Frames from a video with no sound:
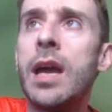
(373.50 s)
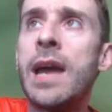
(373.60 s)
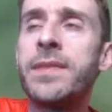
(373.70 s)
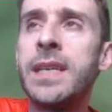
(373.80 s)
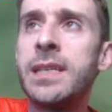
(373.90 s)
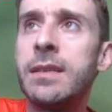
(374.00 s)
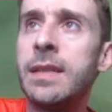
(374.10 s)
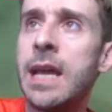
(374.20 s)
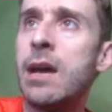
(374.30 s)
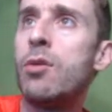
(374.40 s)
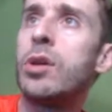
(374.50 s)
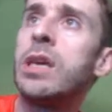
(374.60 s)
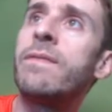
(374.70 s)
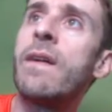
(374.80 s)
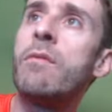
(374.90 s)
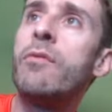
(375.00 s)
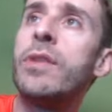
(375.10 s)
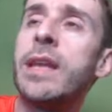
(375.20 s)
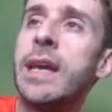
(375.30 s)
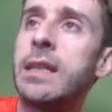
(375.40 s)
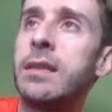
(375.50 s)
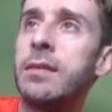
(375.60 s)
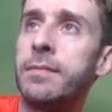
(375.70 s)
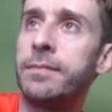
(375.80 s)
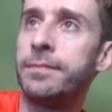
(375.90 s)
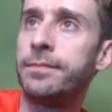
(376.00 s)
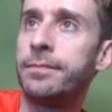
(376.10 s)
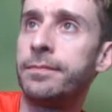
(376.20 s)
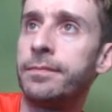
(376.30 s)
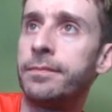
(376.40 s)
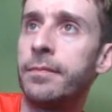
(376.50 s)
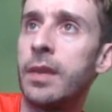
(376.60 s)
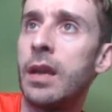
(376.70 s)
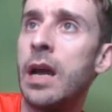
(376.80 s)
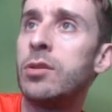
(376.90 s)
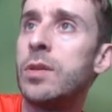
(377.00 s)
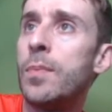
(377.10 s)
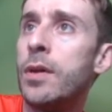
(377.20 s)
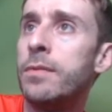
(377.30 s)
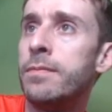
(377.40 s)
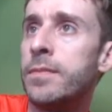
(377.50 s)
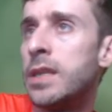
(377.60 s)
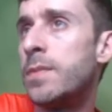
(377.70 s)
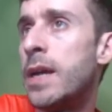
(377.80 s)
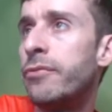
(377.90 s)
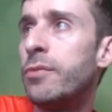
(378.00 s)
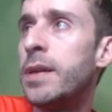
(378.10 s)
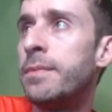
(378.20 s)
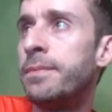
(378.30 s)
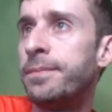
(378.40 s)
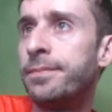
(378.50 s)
f6, now if I remove the knight, I lose the pawn, so it's bad for me.